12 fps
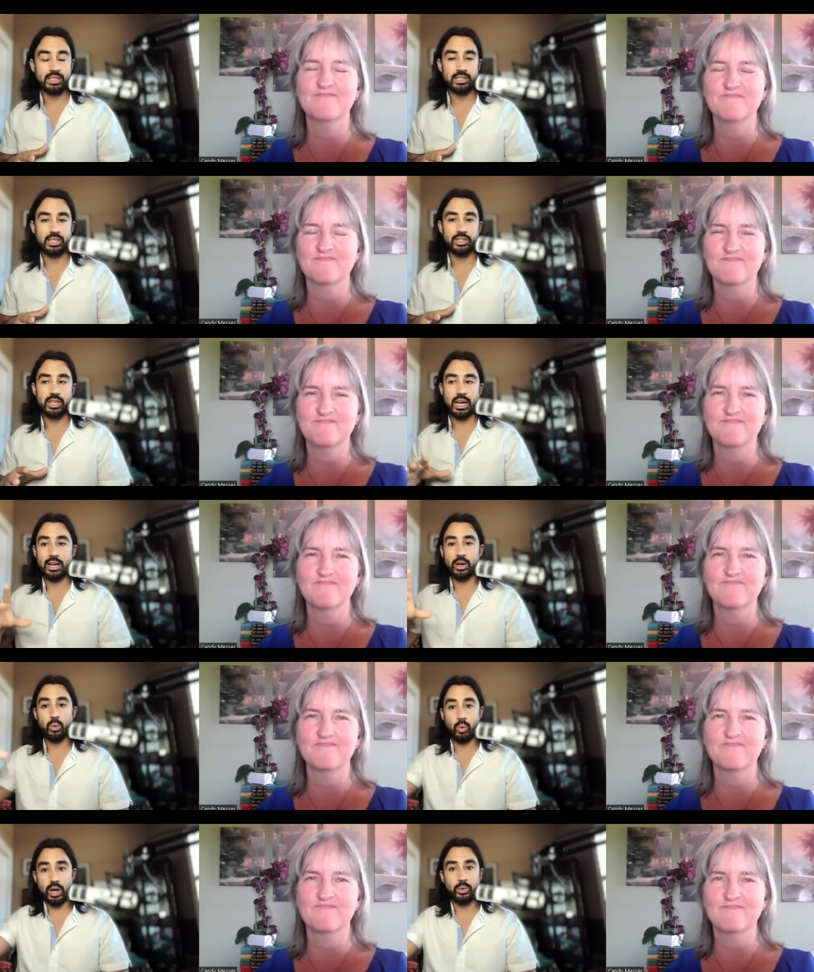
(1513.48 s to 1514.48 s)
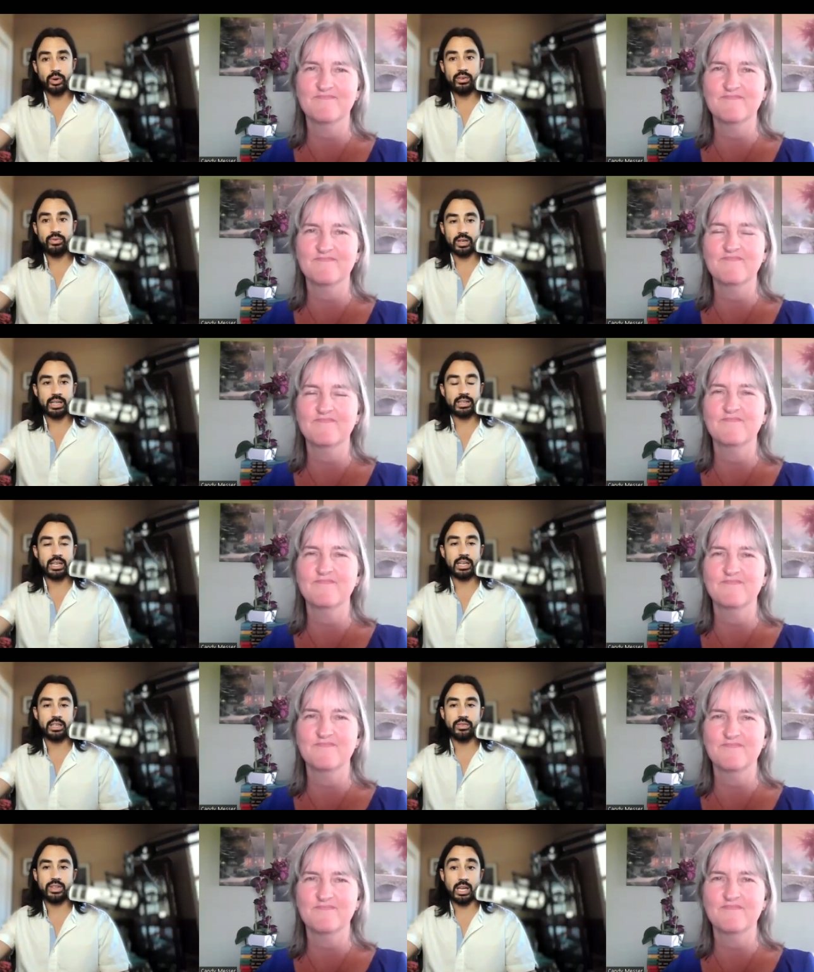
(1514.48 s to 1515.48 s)
Speaker 1: decision. I don't want a refund at the end
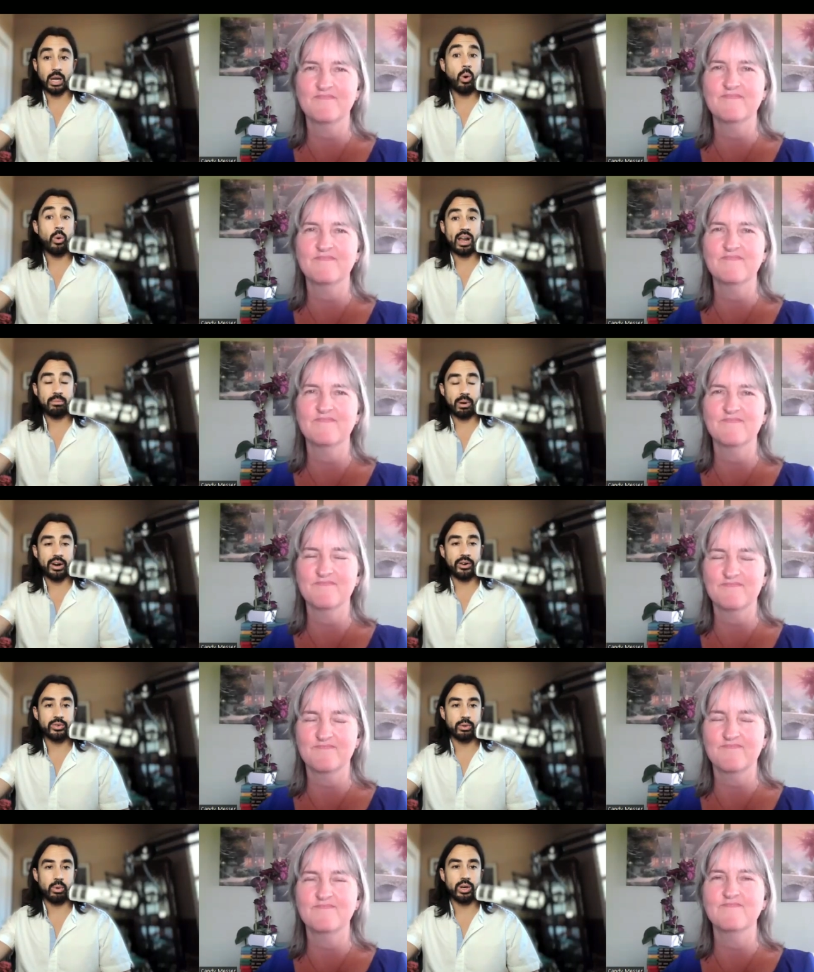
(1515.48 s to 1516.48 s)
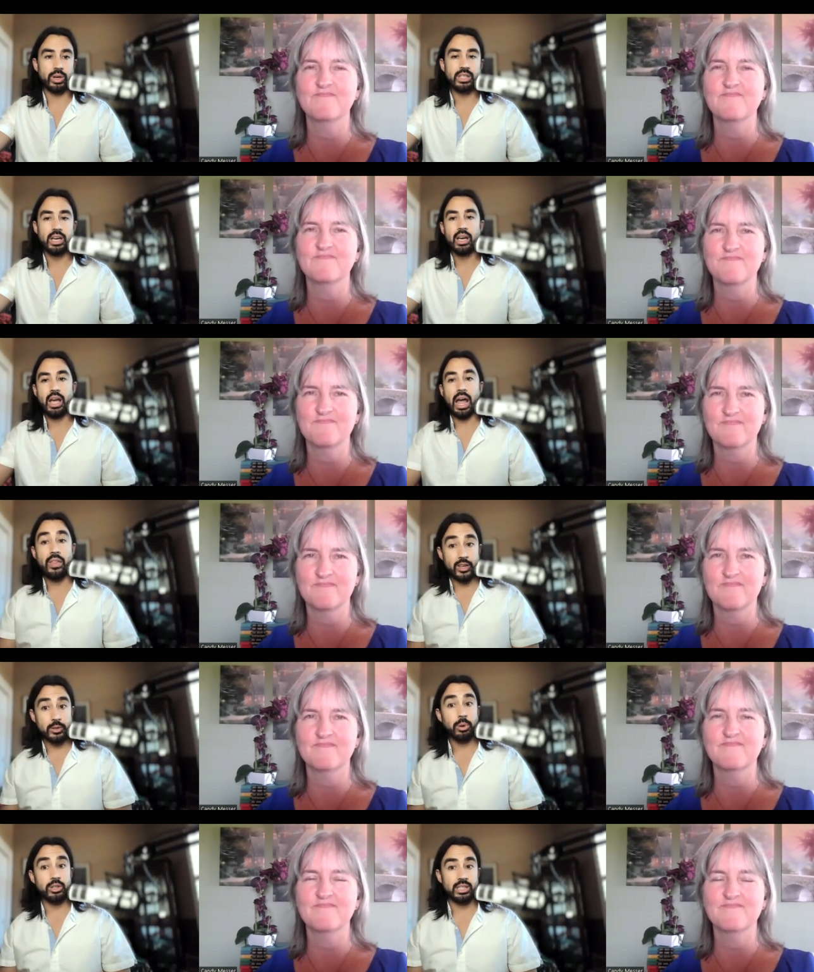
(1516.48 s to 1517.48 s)
of this. I won't have buyer's remorse. And this
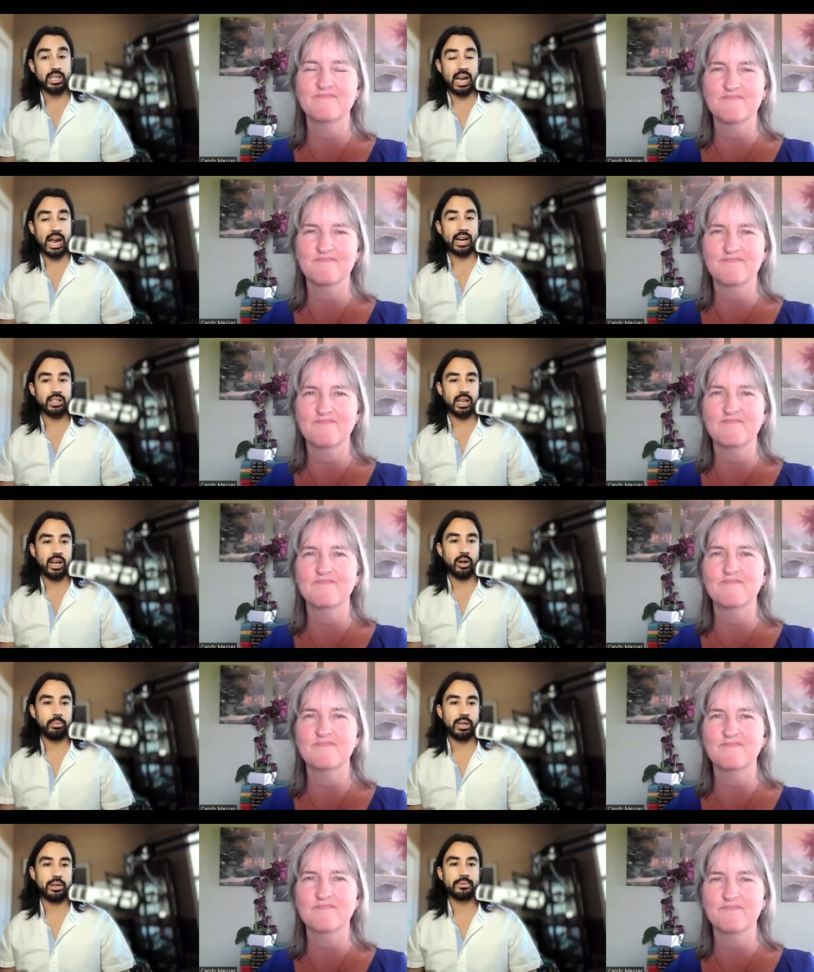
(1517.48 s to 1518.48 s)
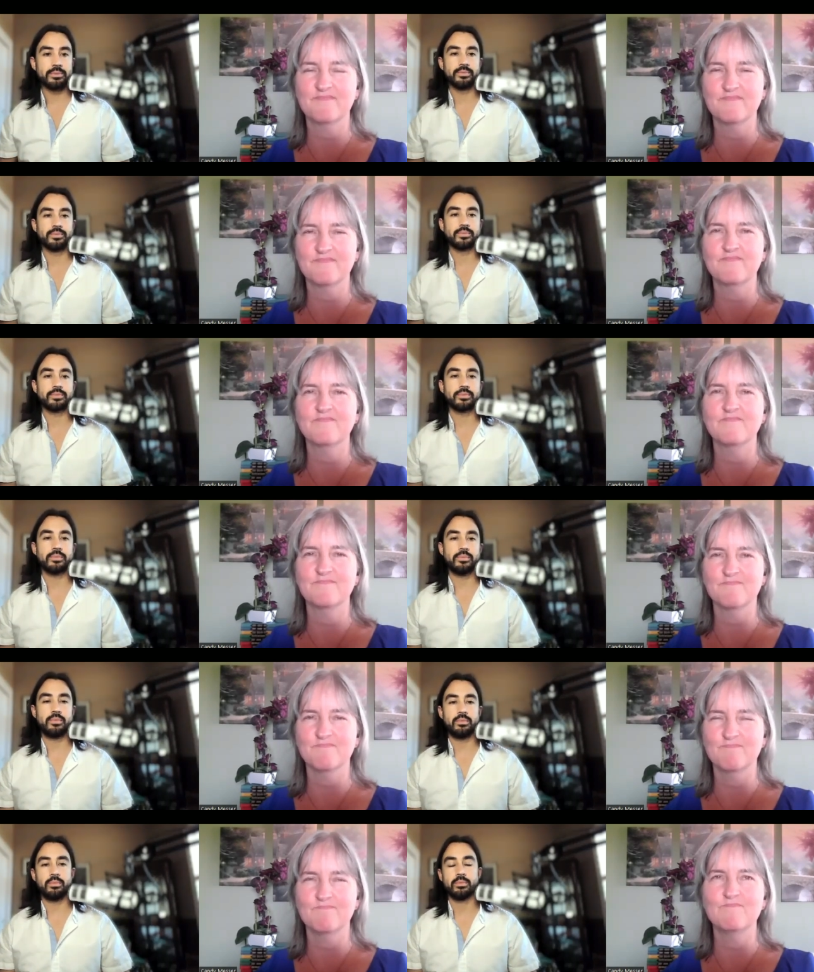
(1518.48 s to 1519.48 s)
person person can actually help me.
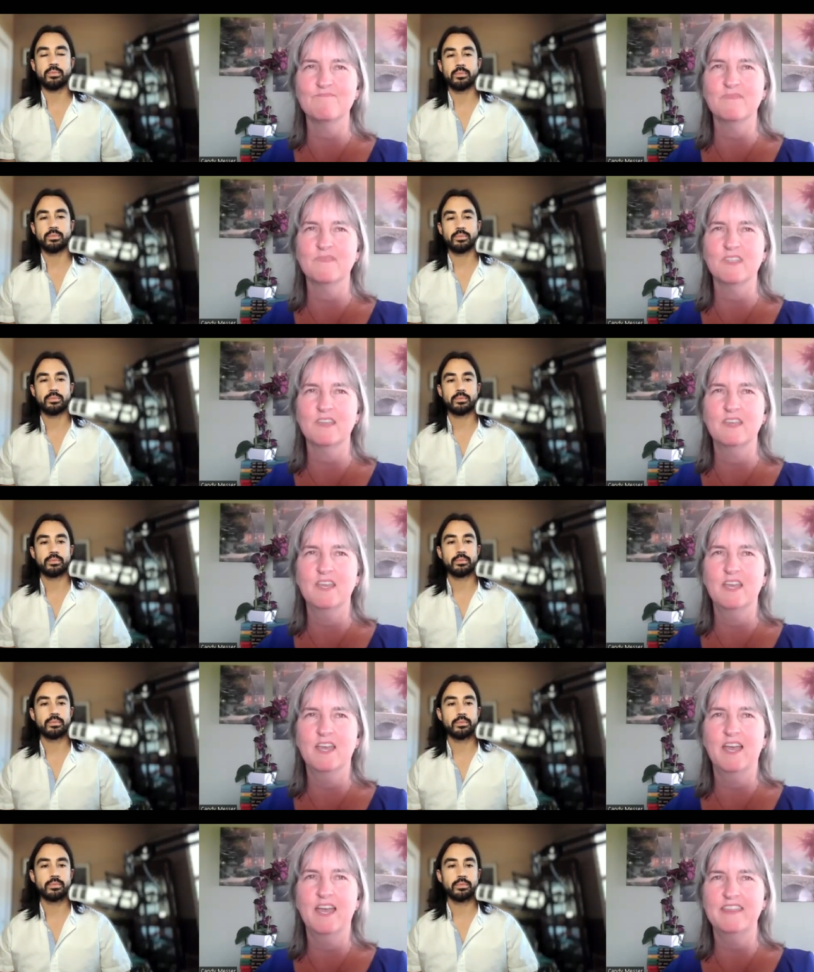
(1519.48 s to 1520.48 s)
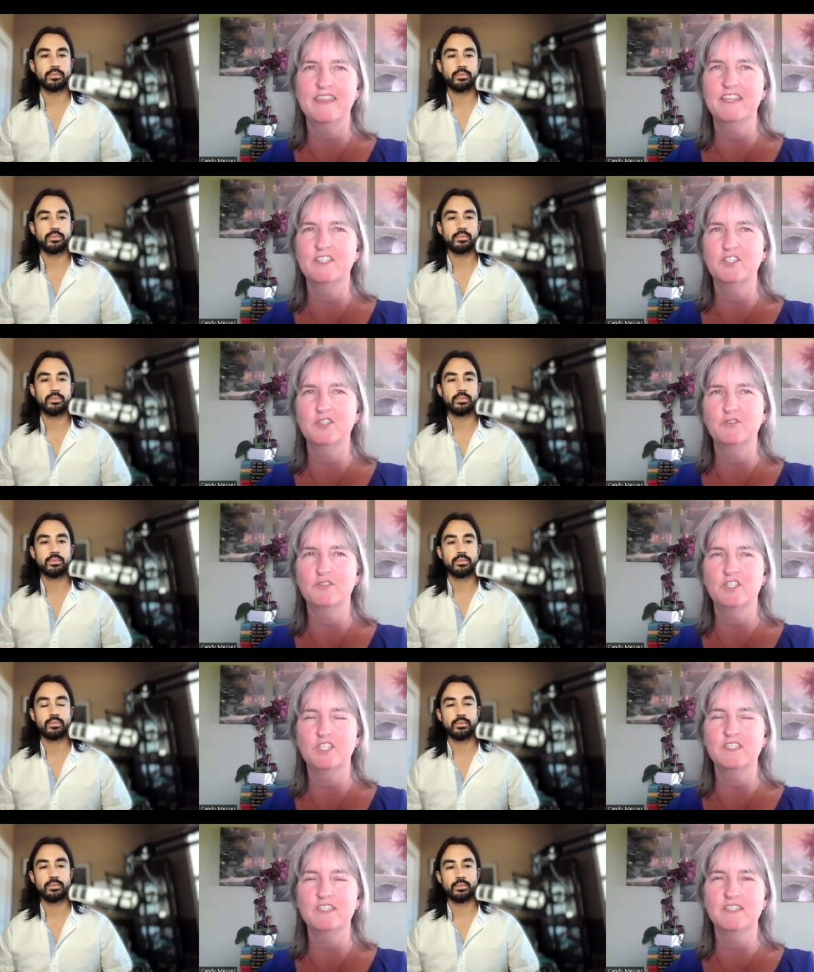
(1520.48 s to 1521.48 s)
Speaker 2: Mm-hmm. I think too,
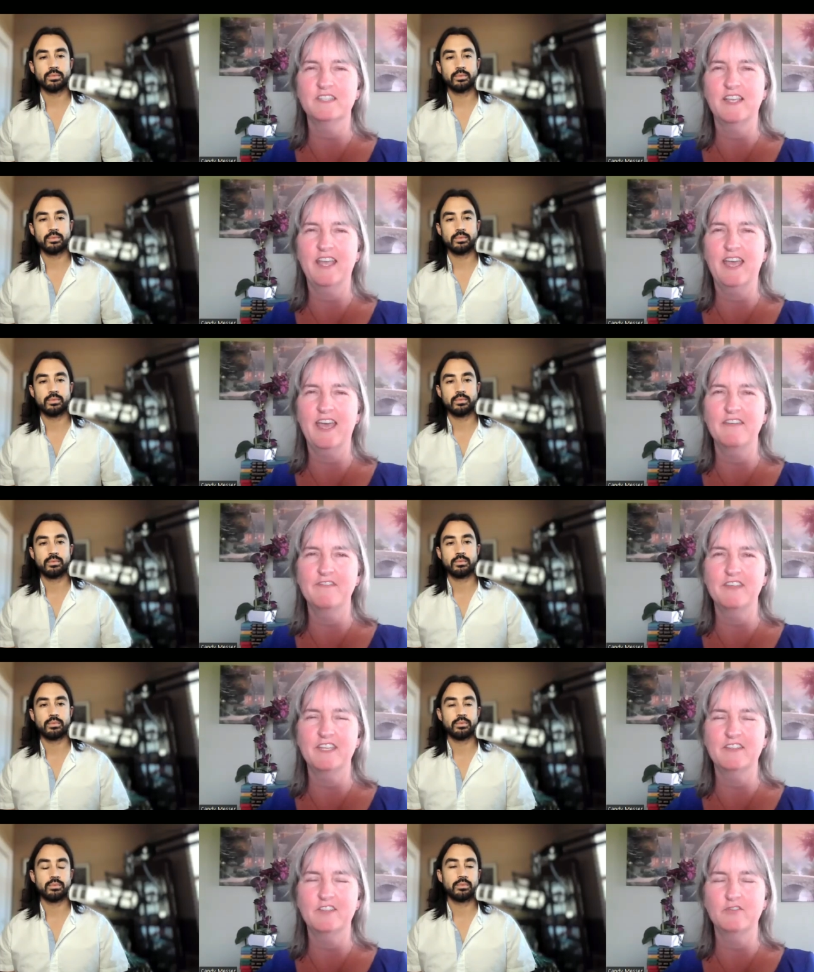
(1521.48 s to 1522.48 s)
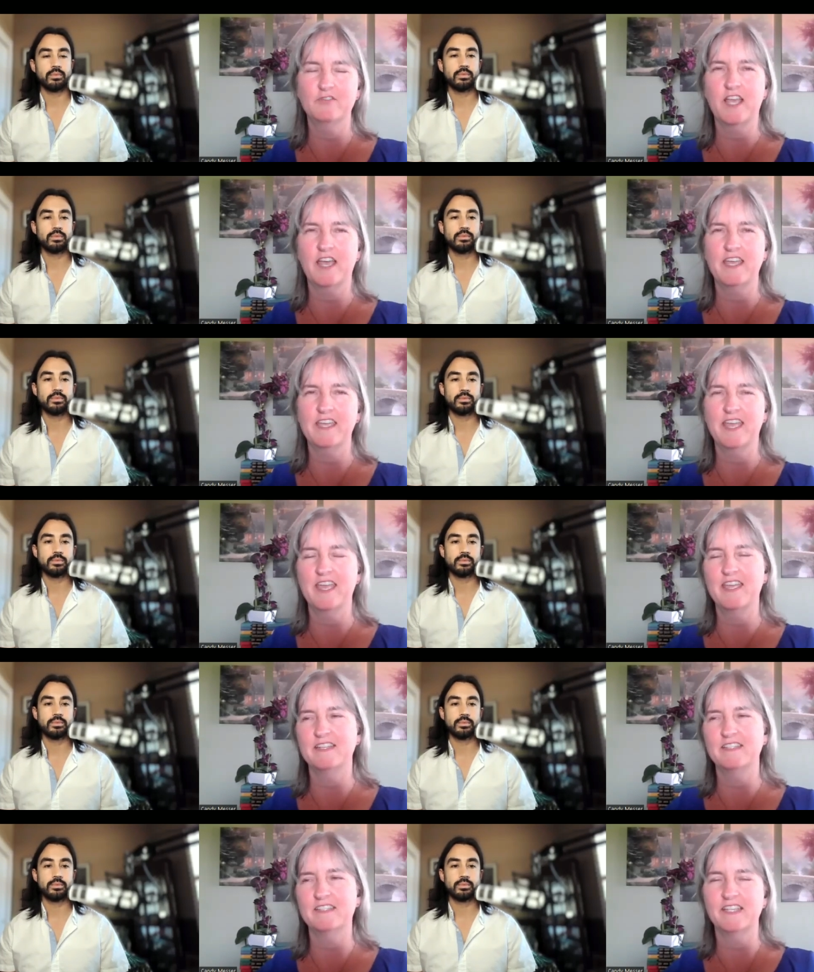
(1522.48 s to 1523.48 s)
just having those high
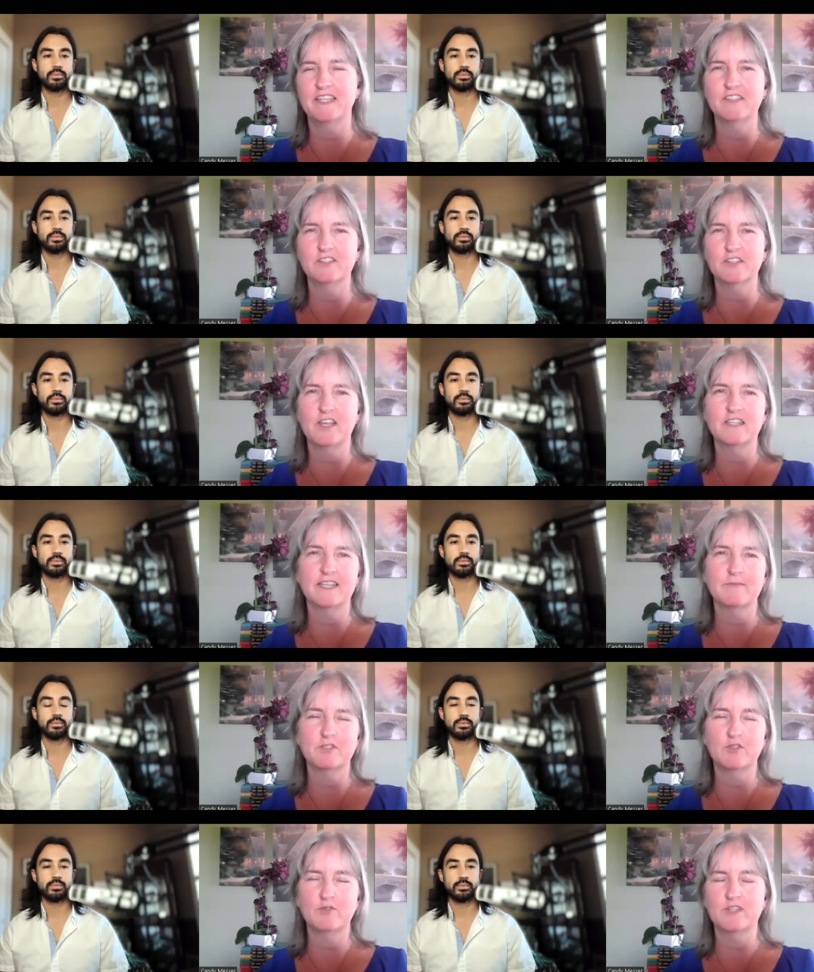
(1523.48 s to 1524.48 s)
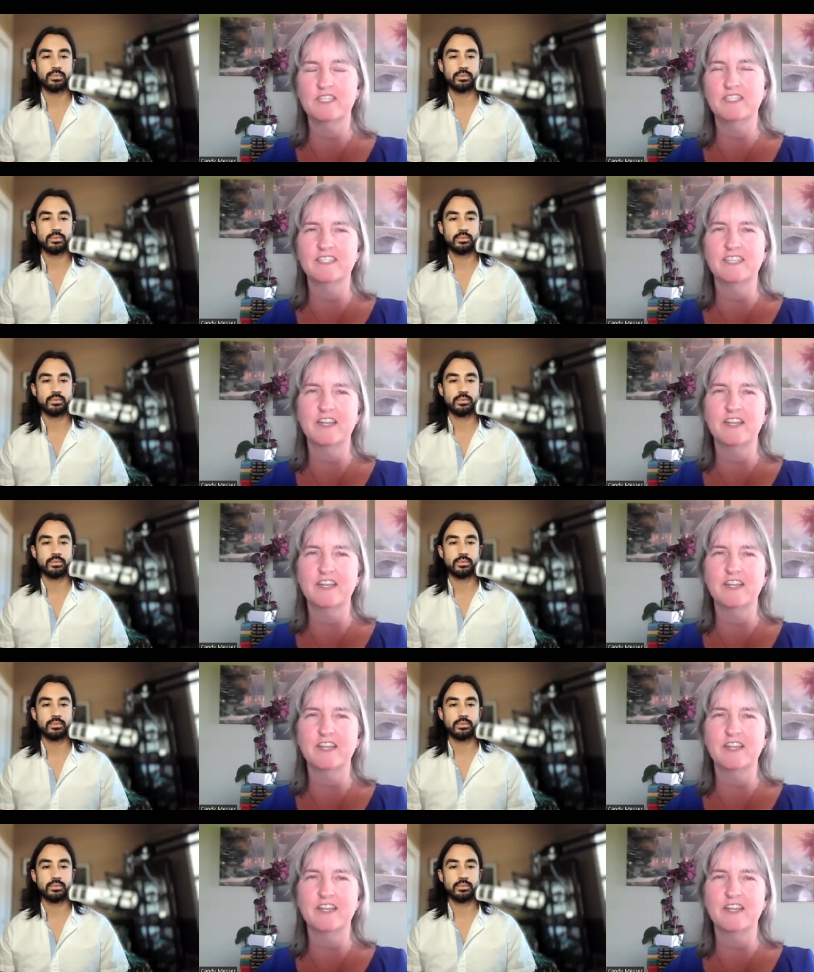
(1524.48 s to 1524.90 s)
end sales, a lot of times too, it is